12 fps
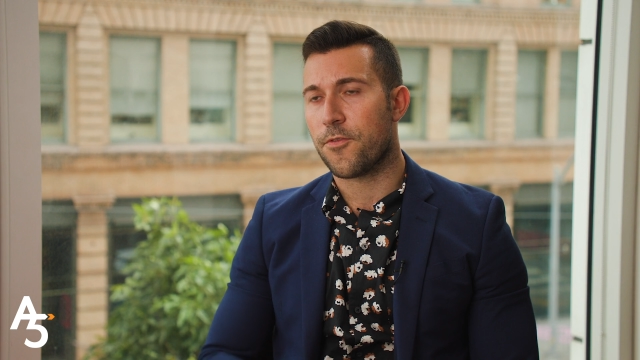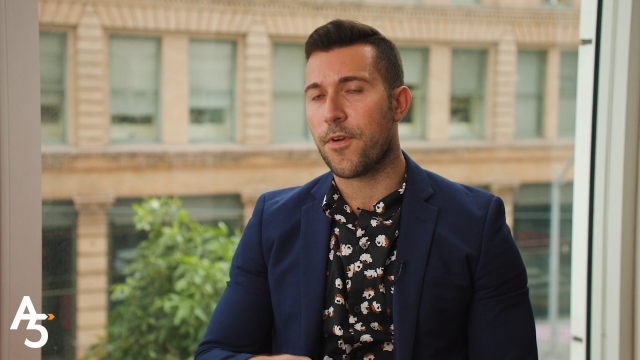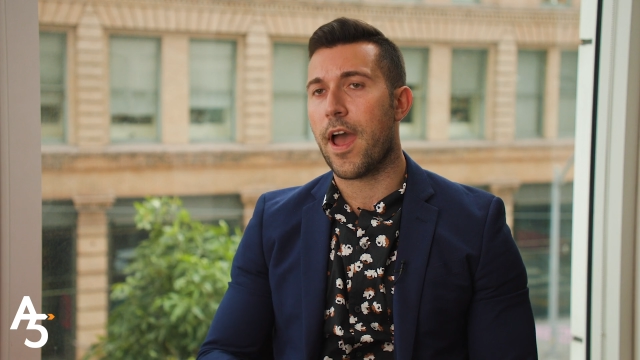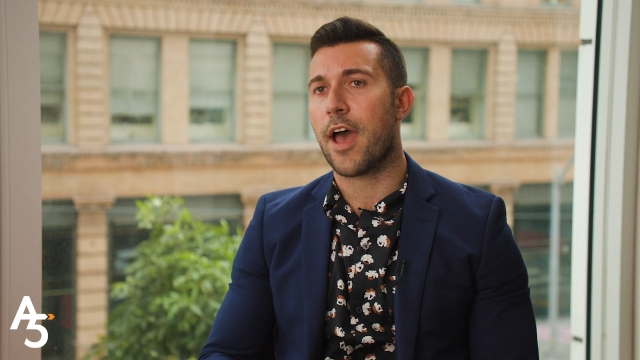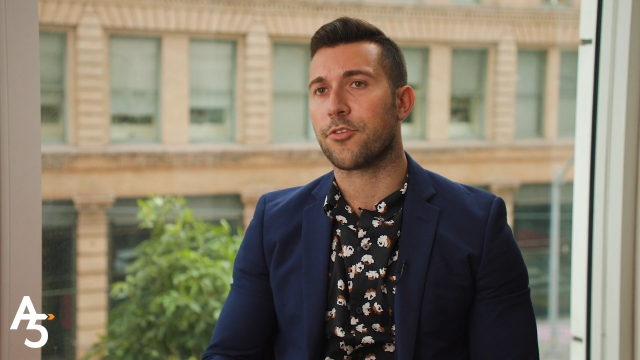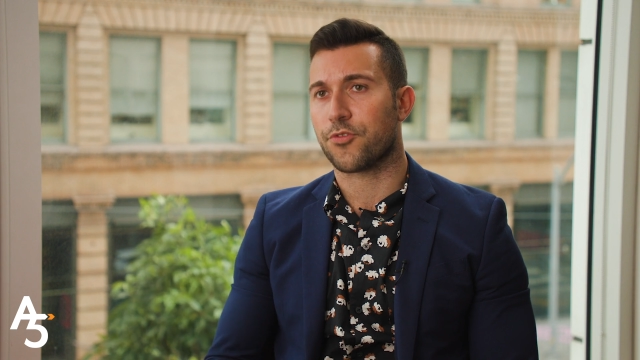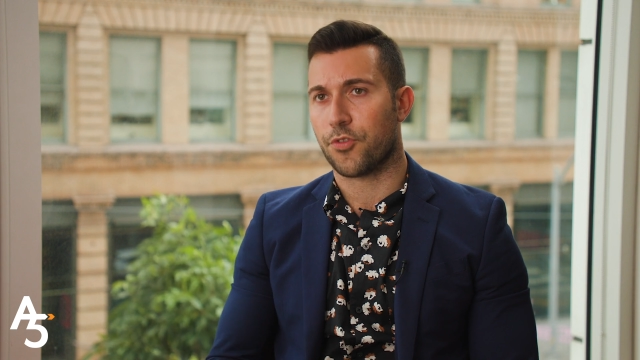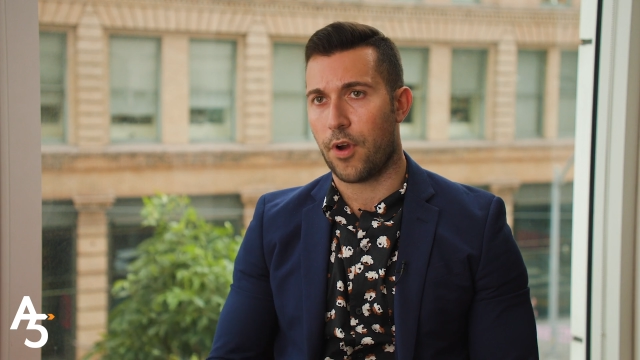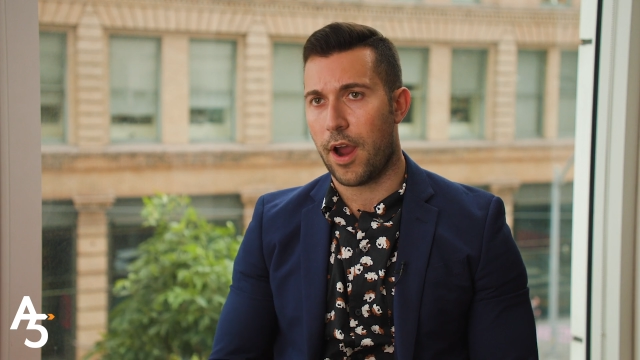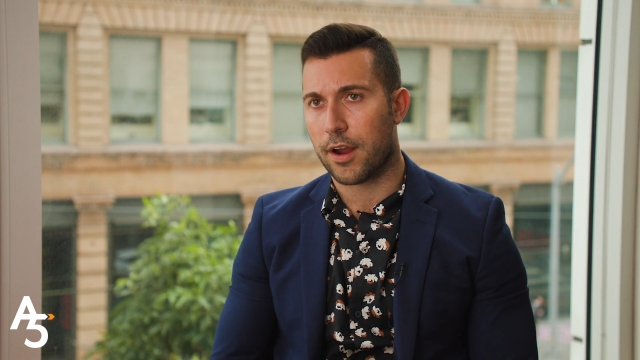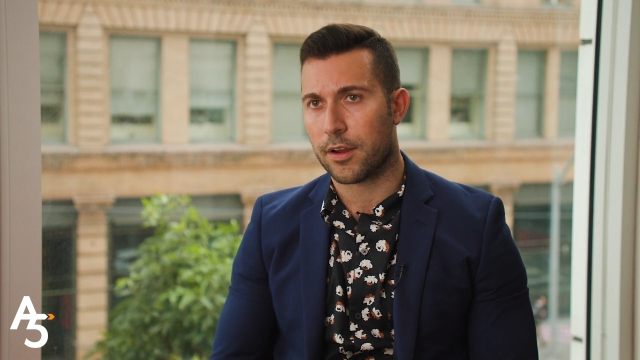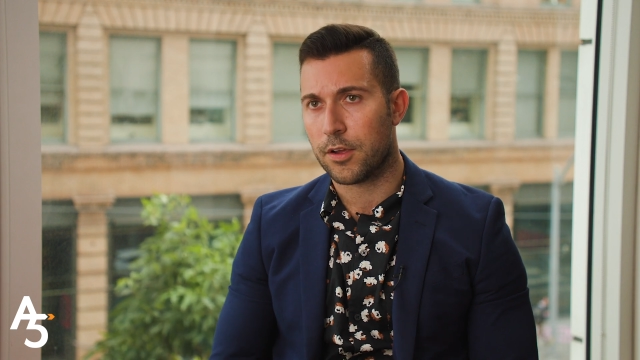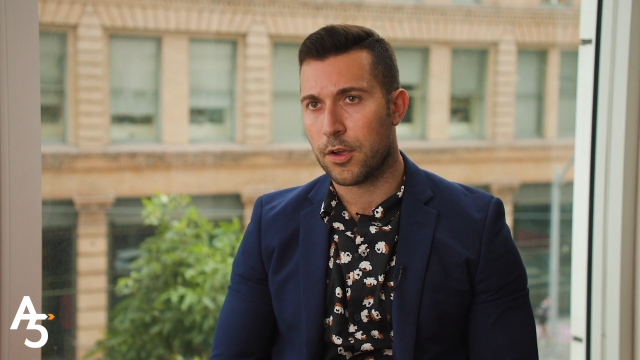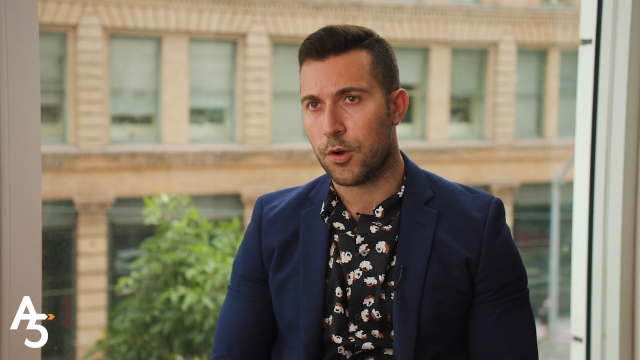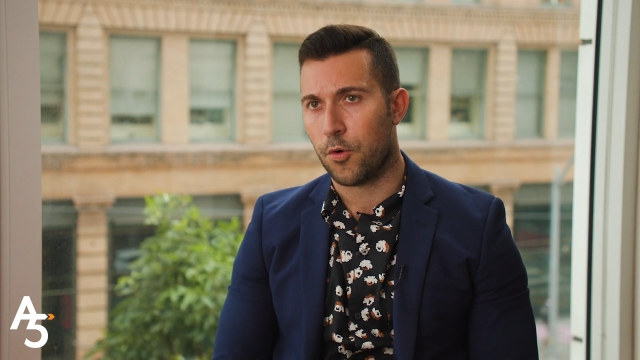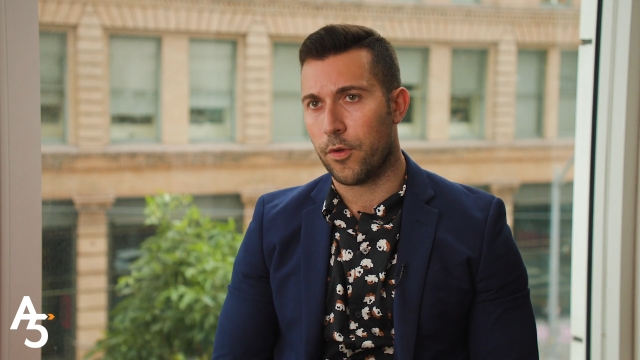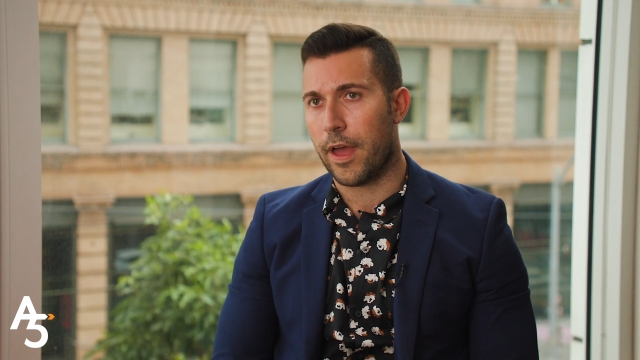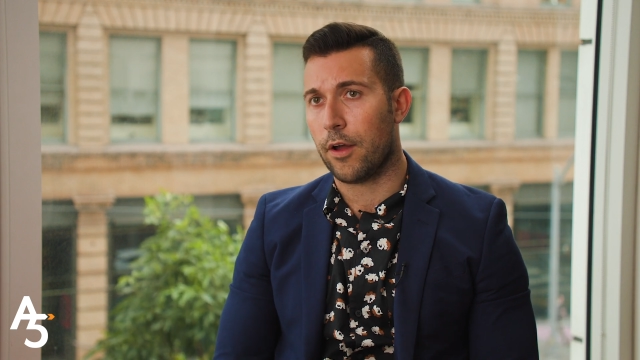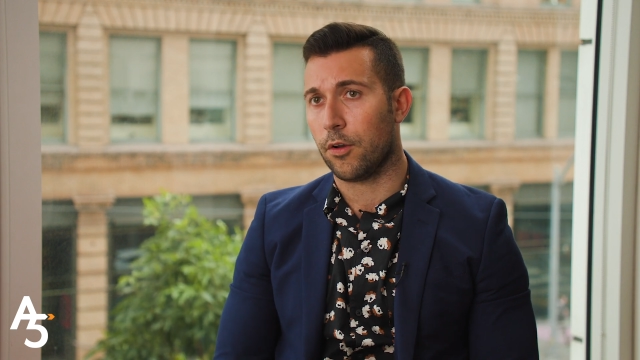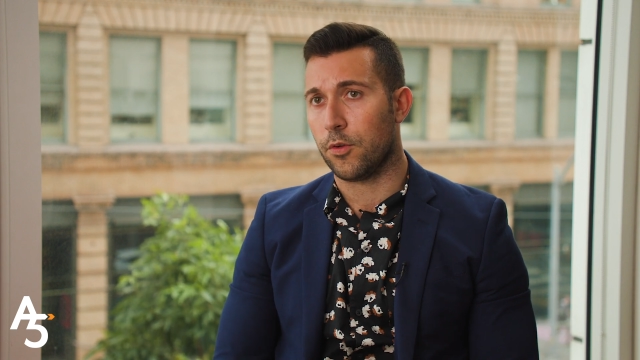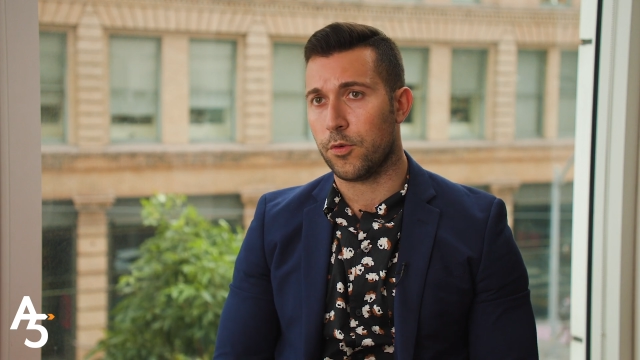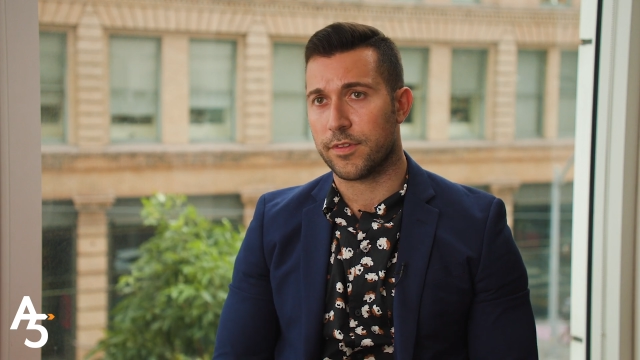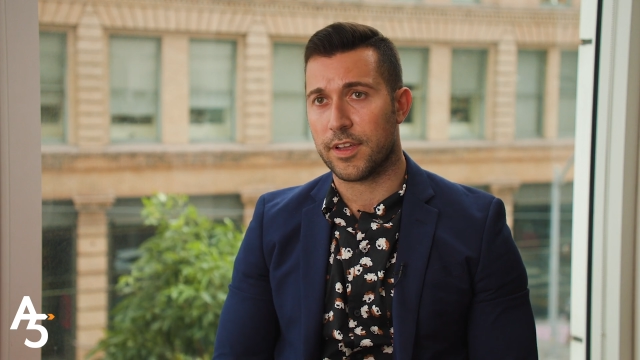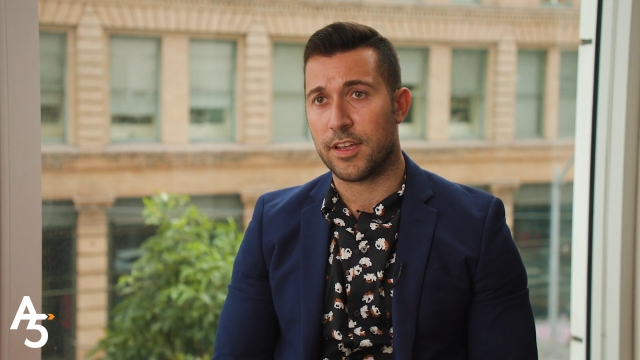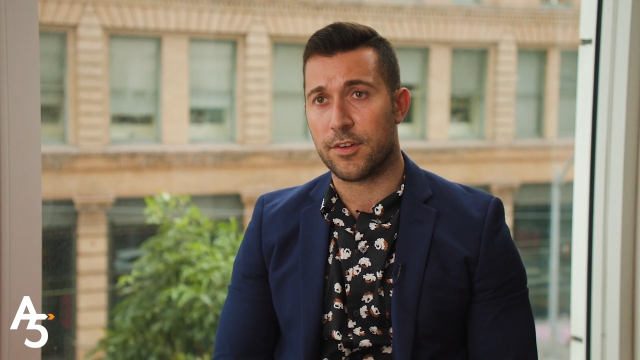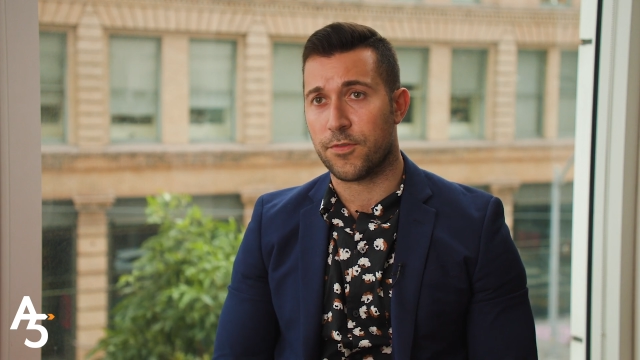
fast track without losing